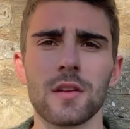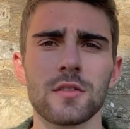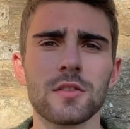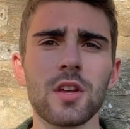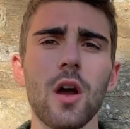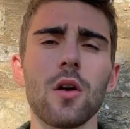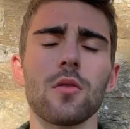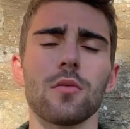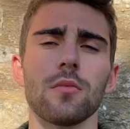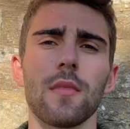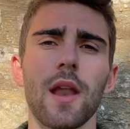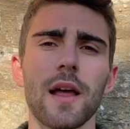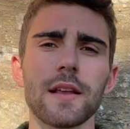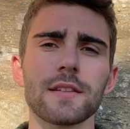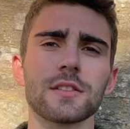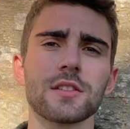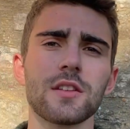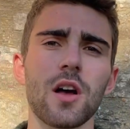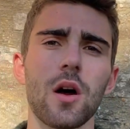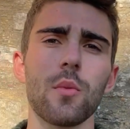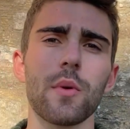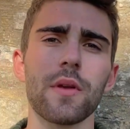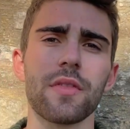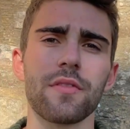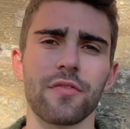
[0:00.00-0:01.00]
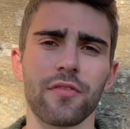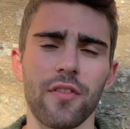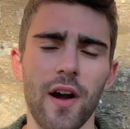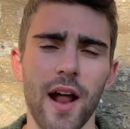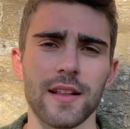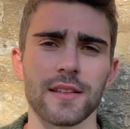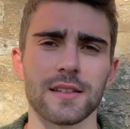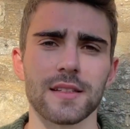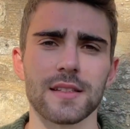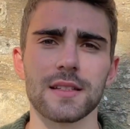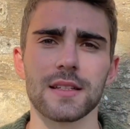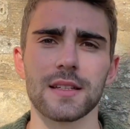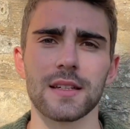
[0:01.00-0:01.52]
So let's start with
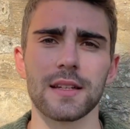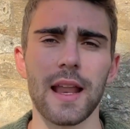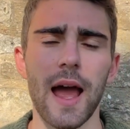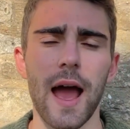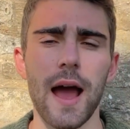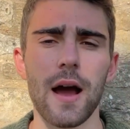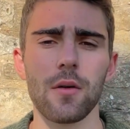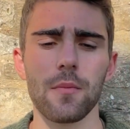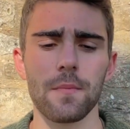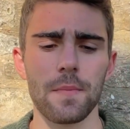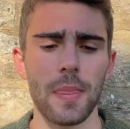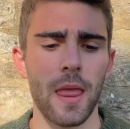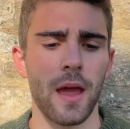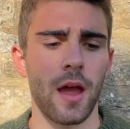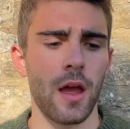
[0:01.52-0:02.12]
France. Now,